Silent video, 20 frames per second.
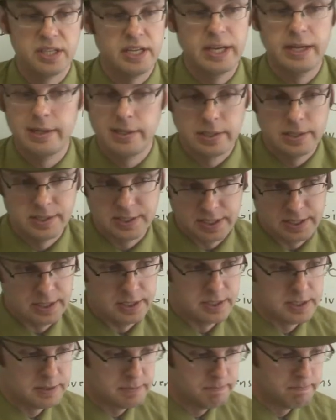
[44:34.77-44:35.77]
and
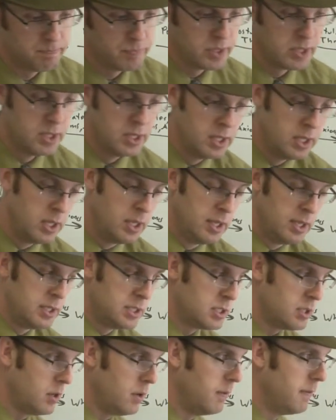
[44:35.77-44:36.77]
indices.
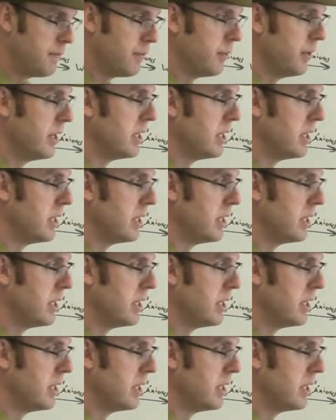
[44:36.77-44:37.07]
So for